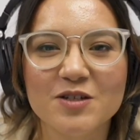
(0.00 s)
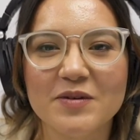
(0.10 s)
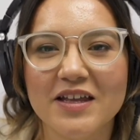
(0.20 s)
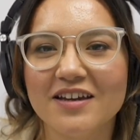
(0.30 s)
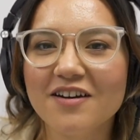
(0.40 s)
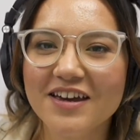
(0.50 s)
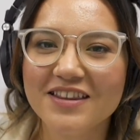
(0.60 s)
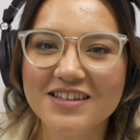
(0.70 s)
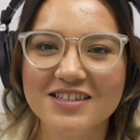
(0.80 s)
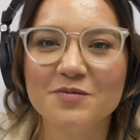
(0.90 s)
to be like, okay,
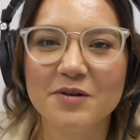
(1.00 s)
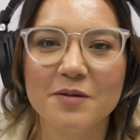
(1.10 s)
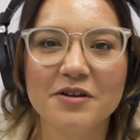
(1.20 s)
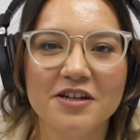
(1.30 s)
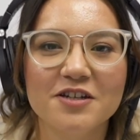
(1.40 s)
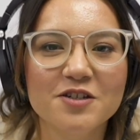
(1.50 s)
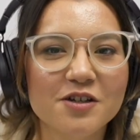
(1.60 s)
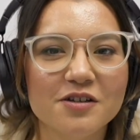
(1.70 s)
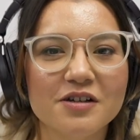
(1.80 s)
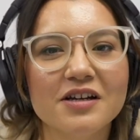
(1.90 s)
this is what I'm gonna
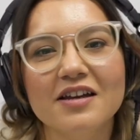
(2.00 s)
do,